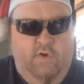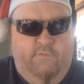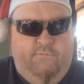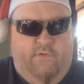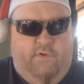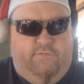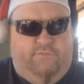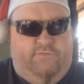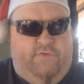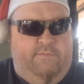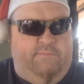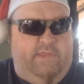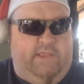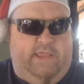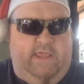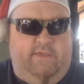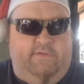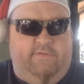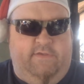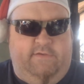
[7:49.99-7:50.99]
1
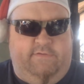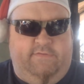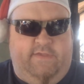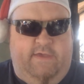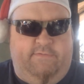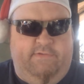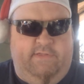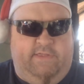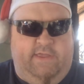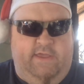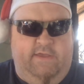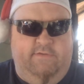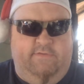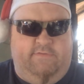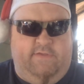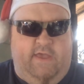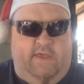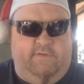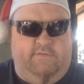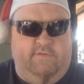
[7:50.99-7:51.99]
Timothy 6:17
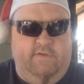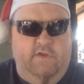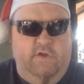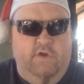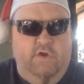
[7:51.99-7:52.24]
says,